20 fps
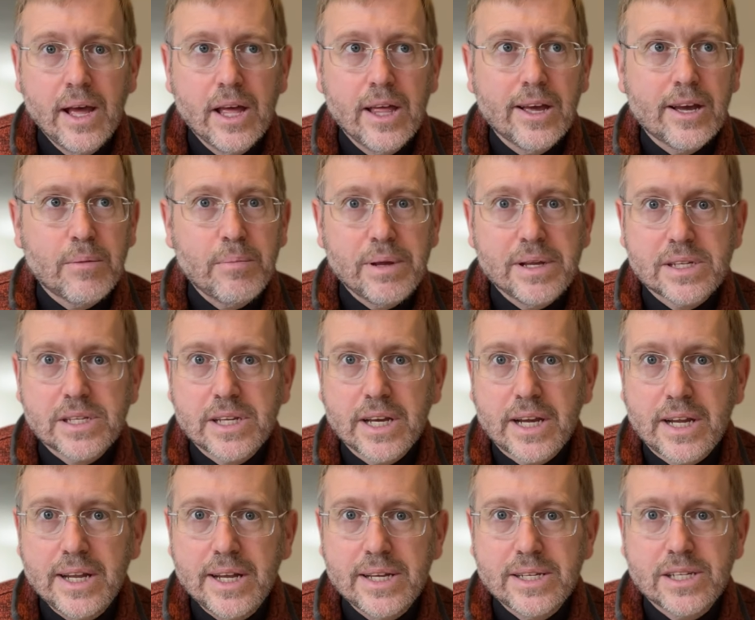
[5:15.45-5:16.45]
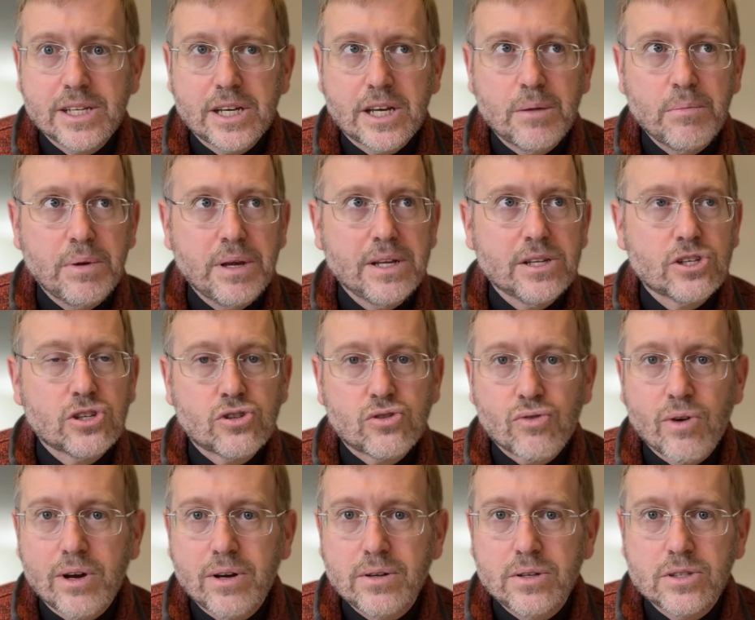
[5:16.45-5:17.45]
It can be sickness, it can be
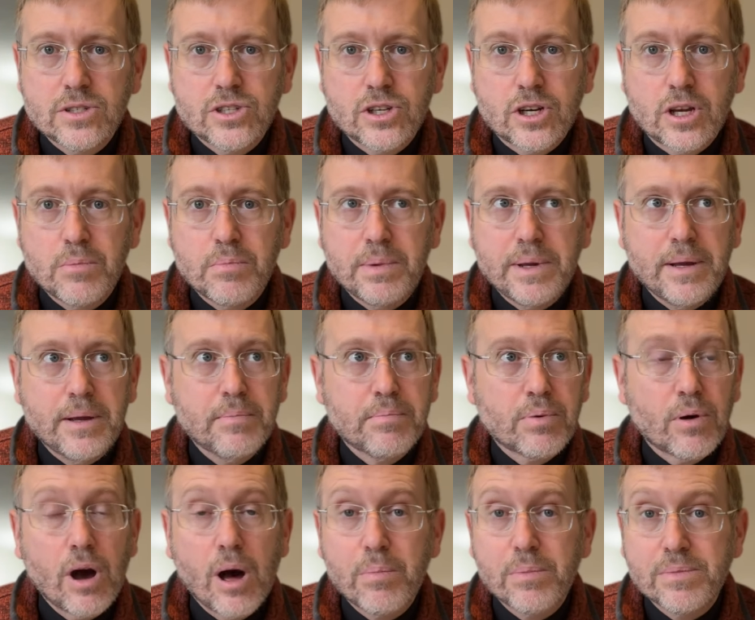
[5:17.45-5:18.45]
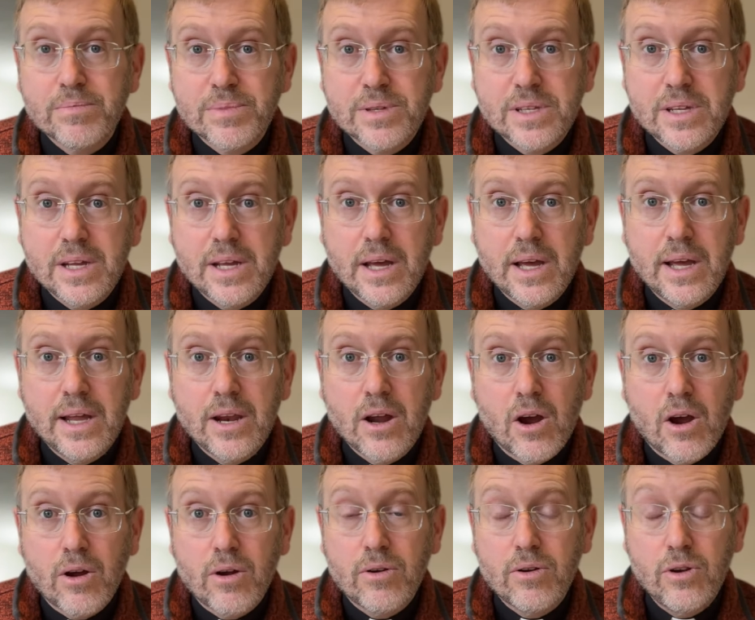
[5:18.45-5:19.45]
struggles, there could be problems in
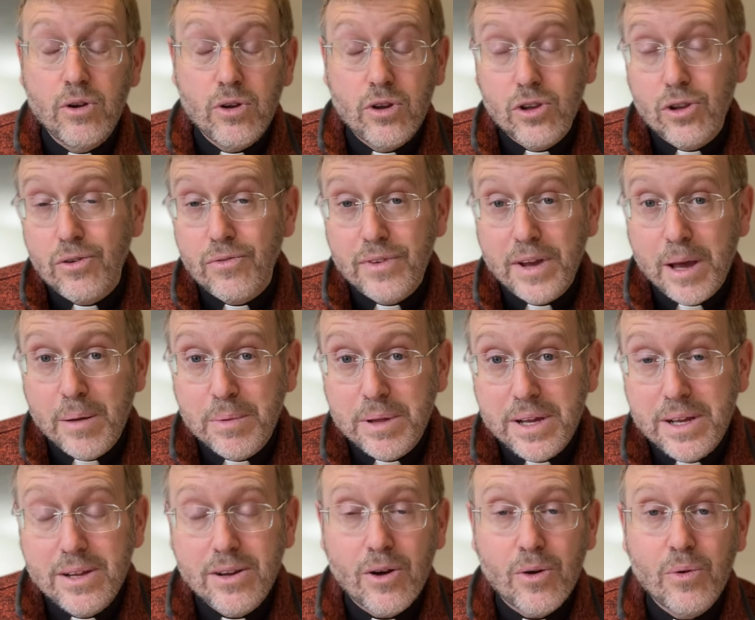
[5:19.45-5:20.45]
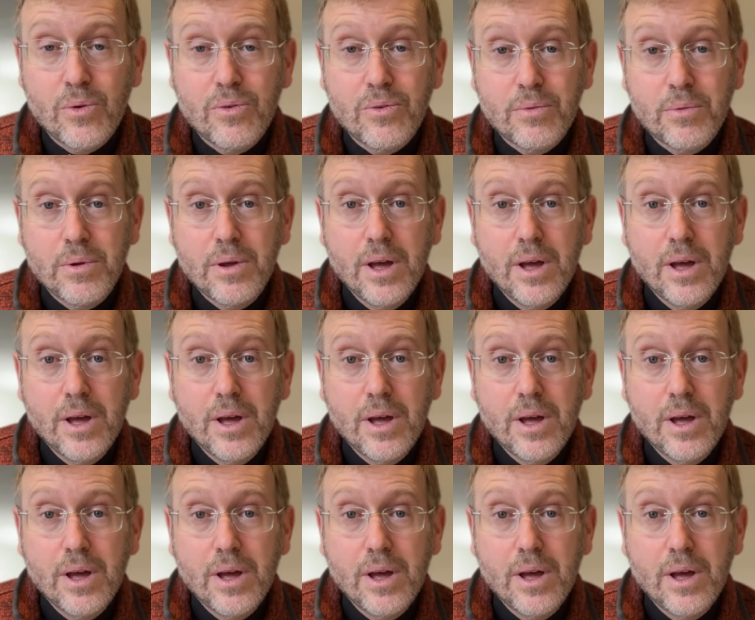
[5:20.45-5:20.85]
our nuclear family, our own